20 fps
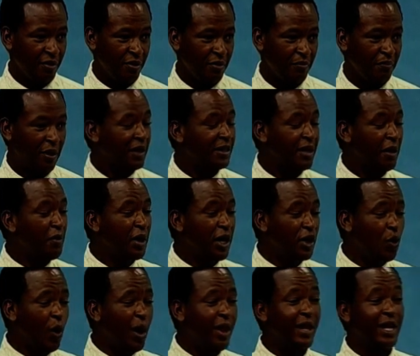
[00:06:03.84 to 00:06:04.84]
But the
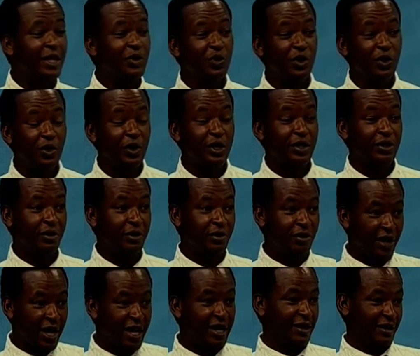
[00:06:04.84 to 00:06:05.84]
main one that we know is
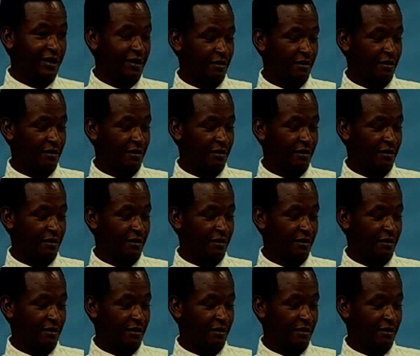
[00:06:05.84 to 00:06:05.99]
rain.